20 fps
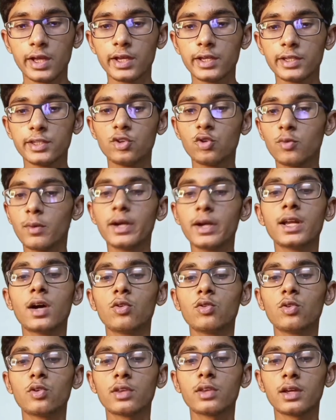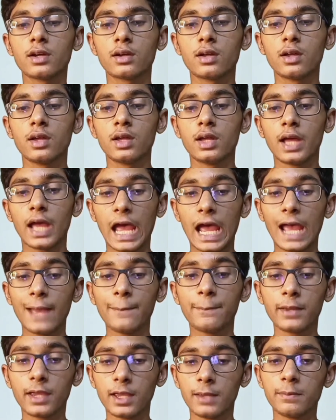You might download the
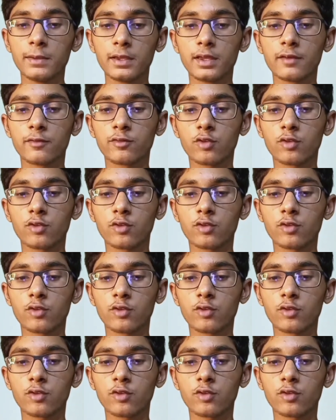app APK